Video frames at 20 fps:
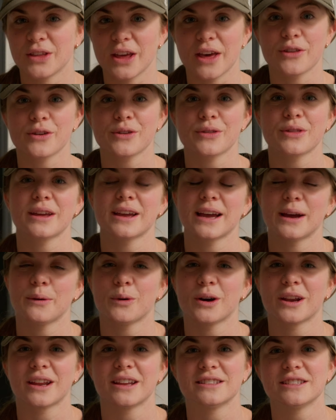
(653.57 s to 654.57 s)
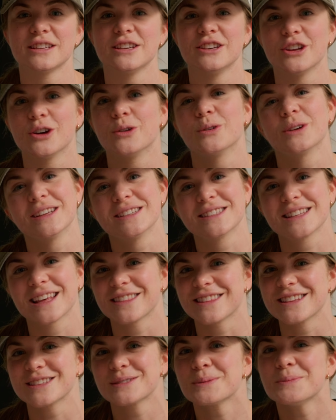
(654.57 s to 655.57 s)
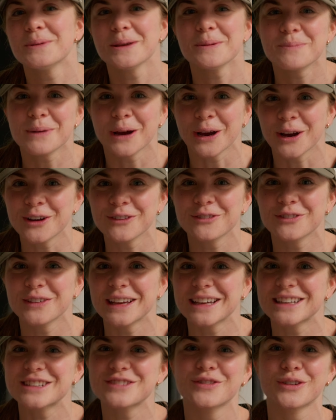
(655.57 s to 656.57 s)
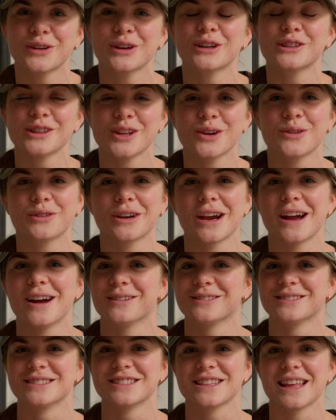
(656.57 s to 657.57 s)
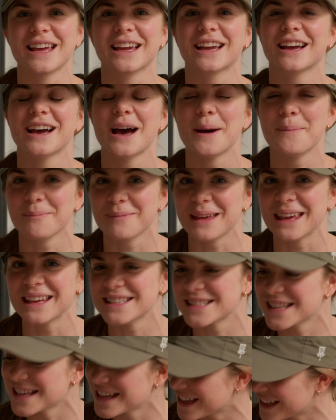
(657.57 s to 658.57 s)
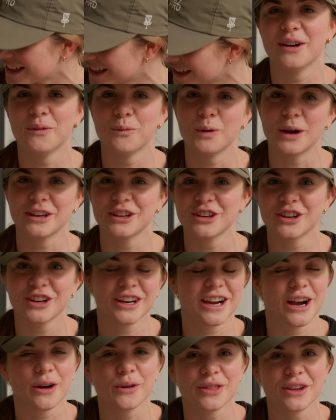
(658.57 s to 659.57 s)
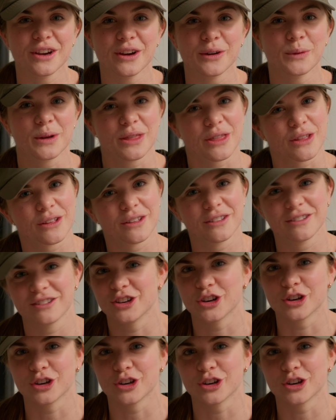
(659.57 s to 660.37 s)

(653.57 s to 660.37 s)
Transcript: other thing I wanted to note is that this would be perfect for glow rounds, like amazing. When you're out there with your